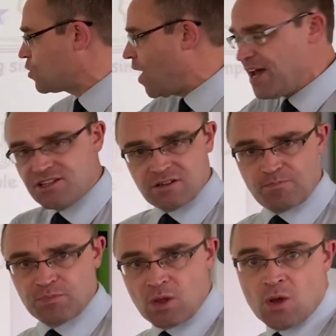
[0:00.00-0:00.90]
squared
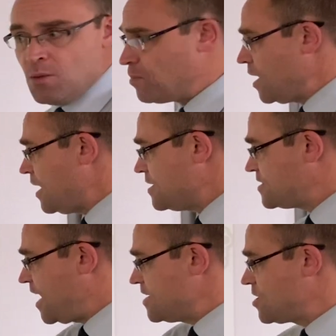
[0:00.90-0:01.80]

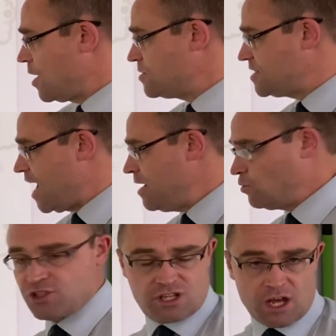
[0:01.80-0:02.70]
means 10 times 10,
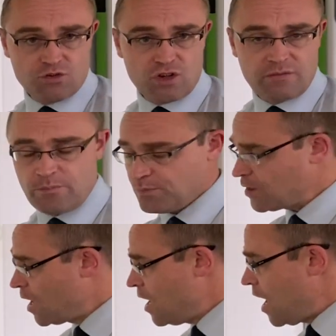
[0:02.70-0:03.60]
which is 100.
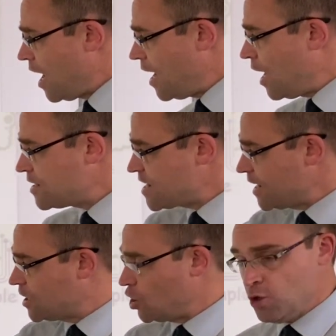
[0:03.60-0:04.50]

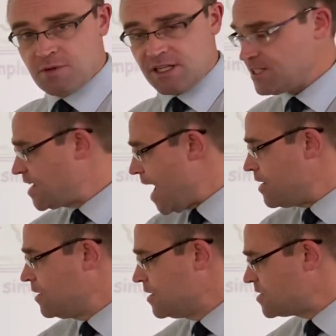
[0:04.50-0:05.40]
10 cubed is
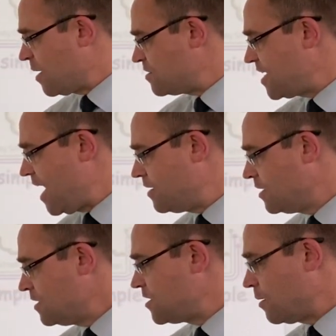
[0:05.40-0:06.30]
10 times
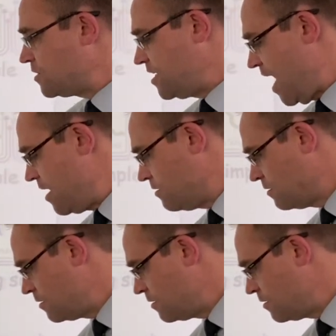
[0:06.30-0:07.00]
10 times 10,